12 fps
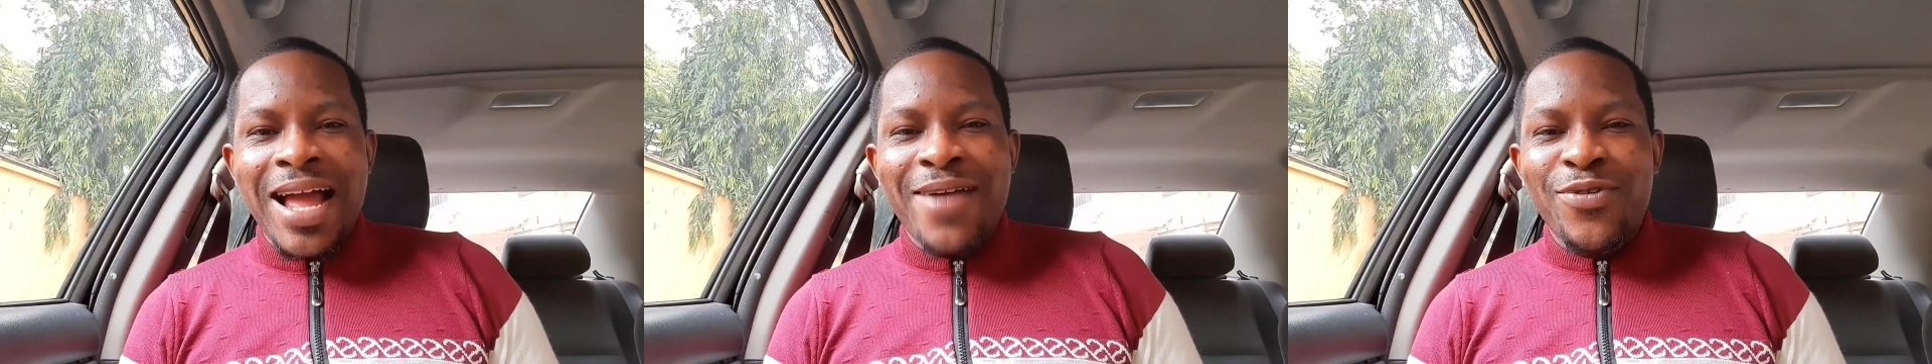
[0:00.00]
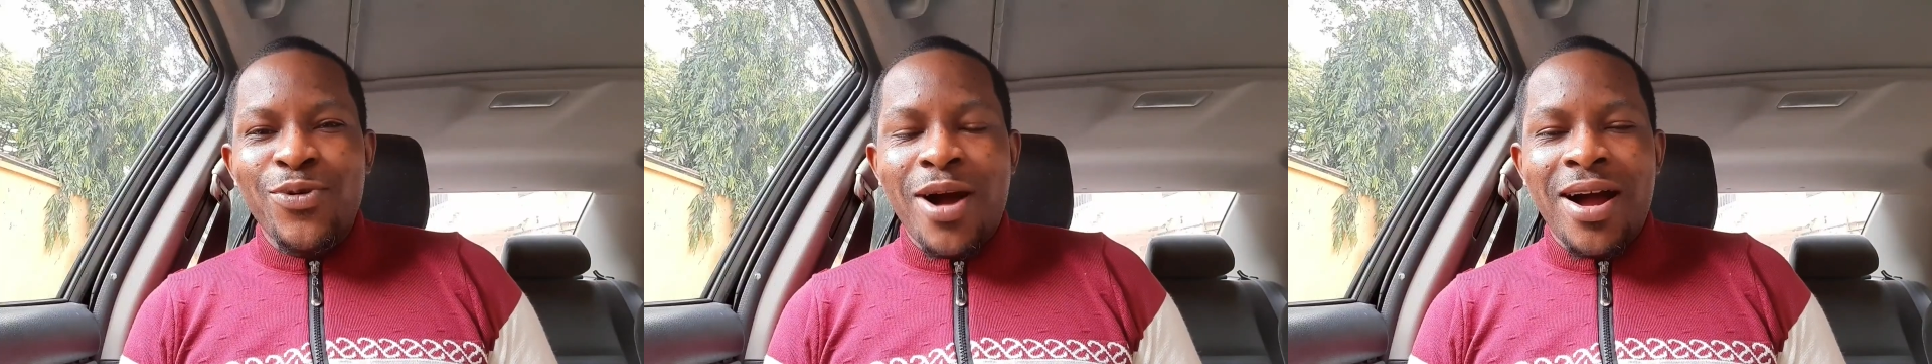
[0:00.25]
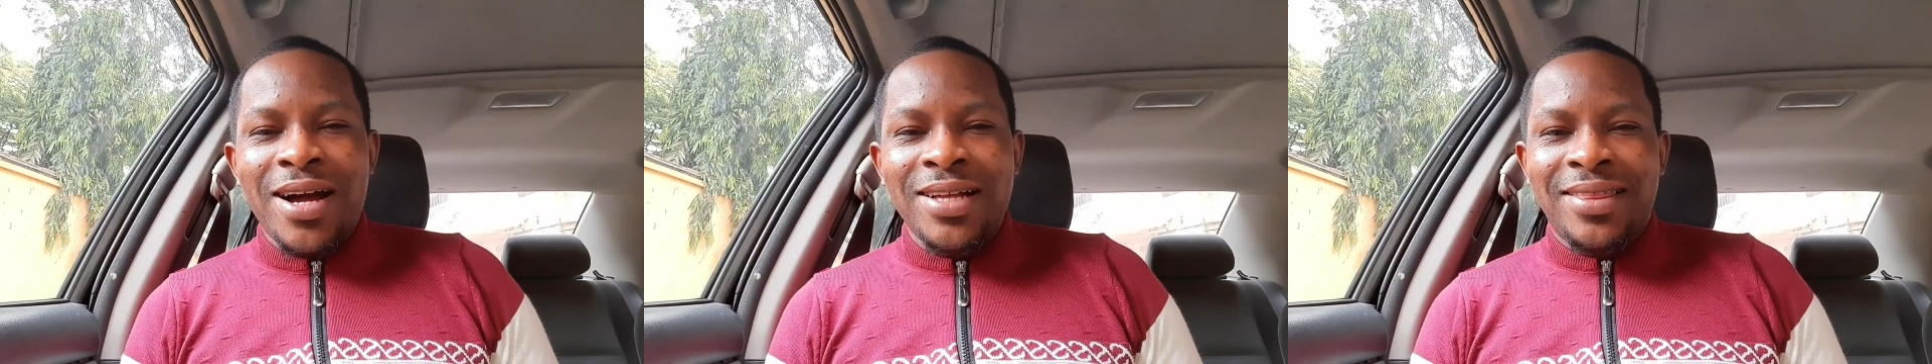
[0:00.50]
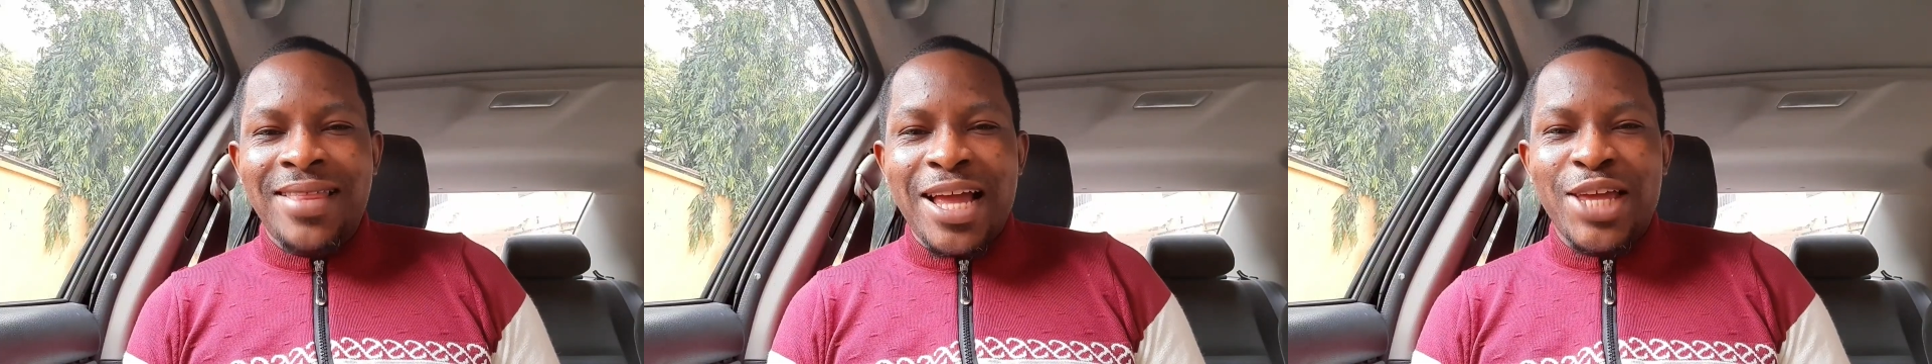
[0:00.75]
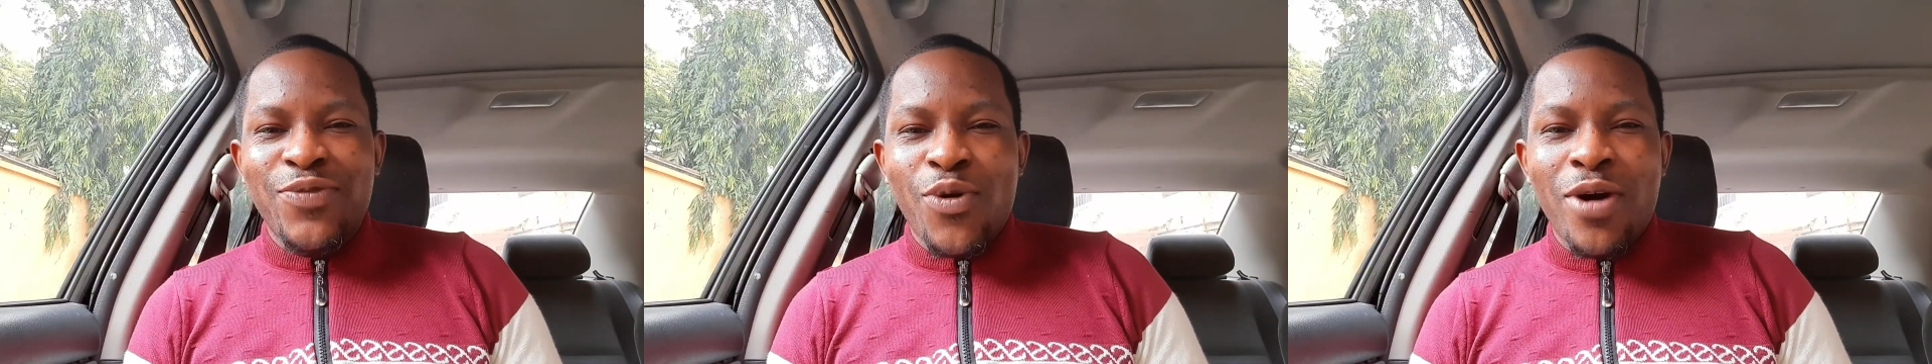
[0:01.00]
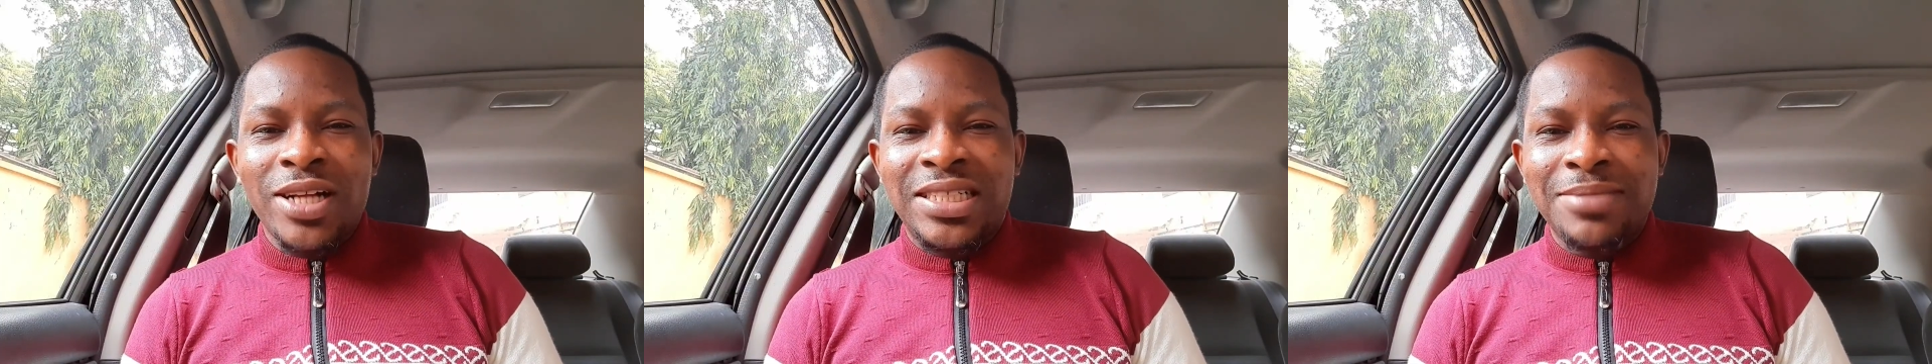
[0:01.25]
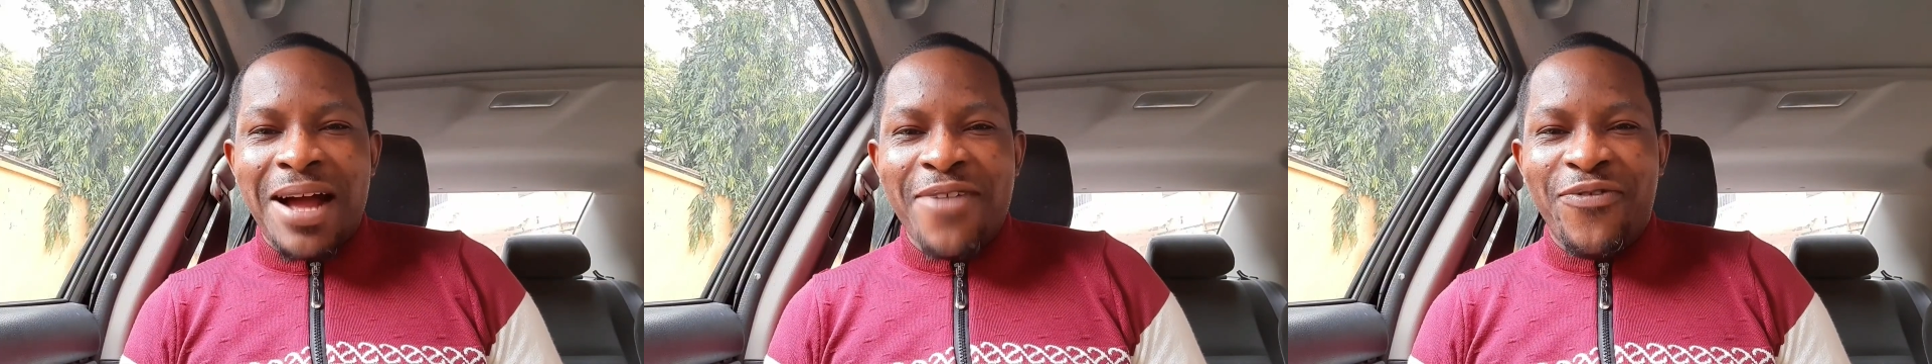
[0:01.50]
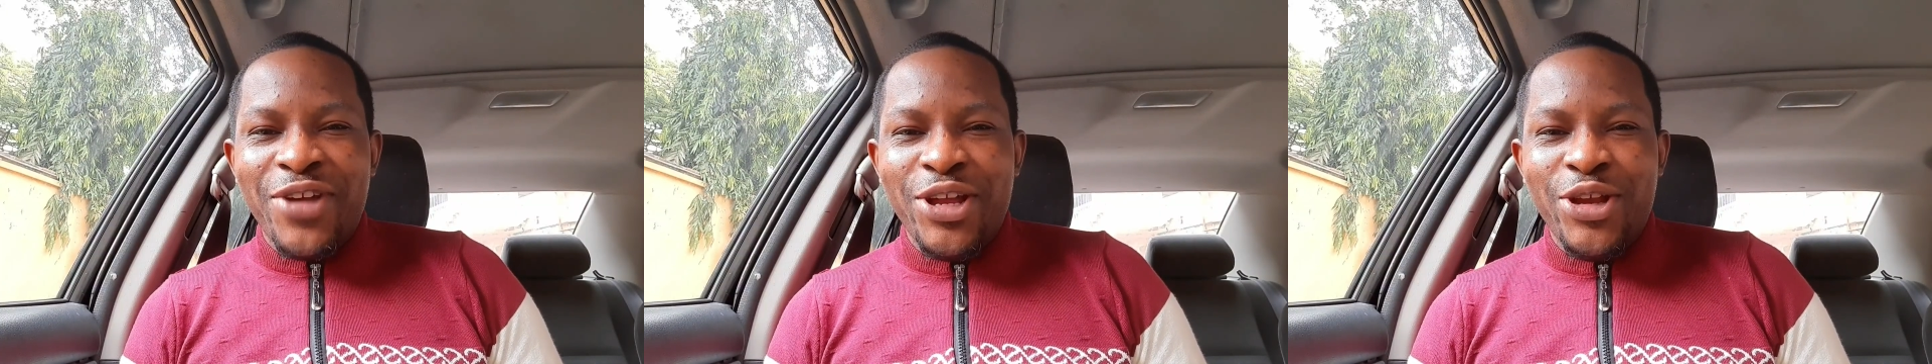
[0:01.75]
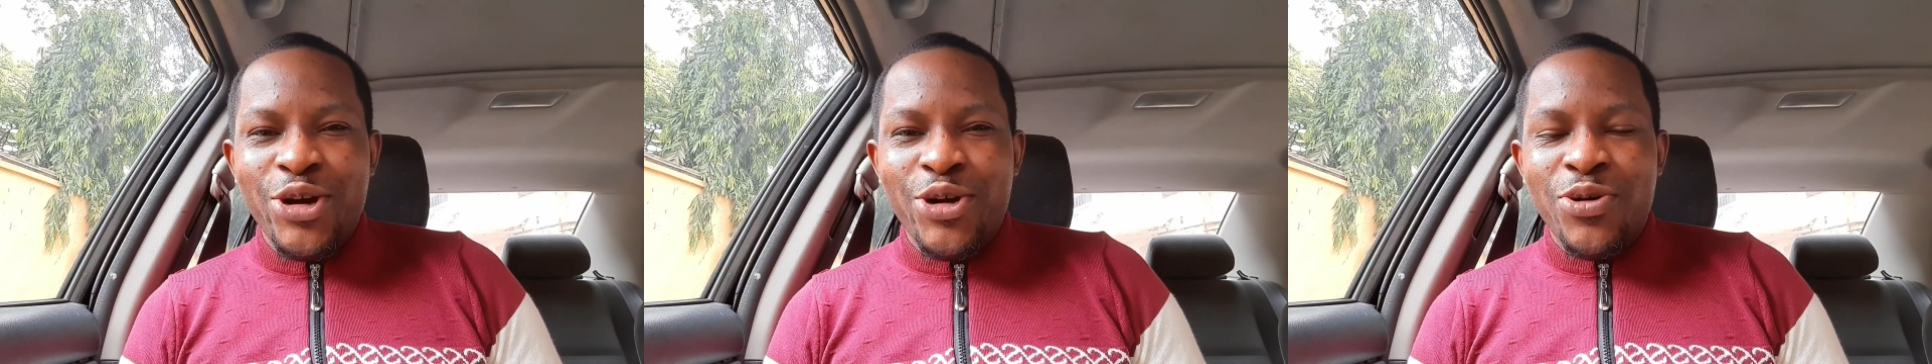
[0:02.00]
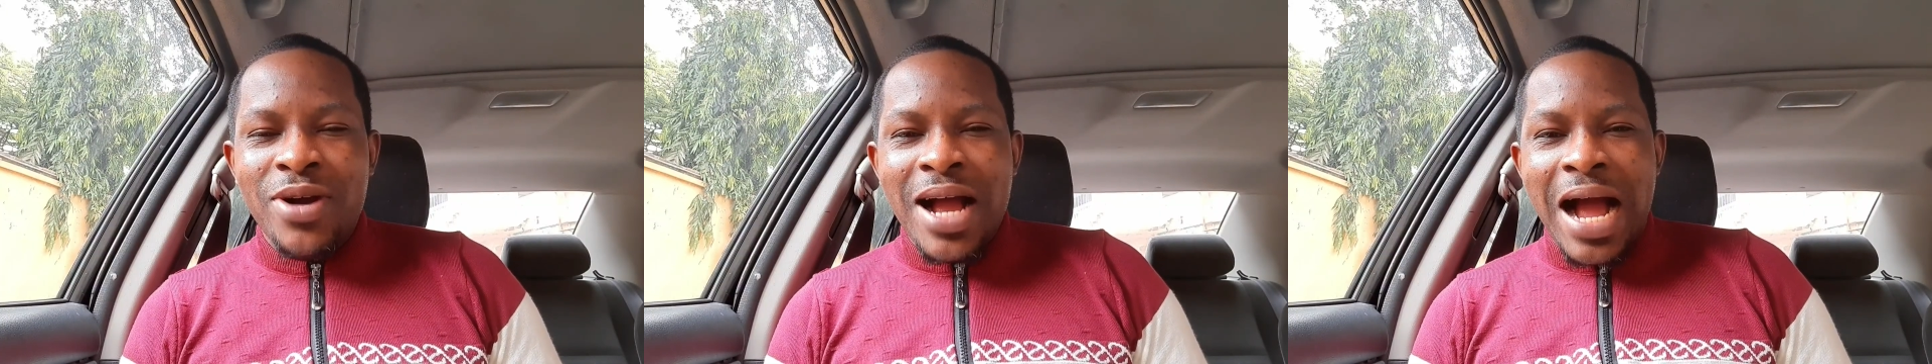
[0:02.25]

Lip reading: everyone, thank you for watching my video.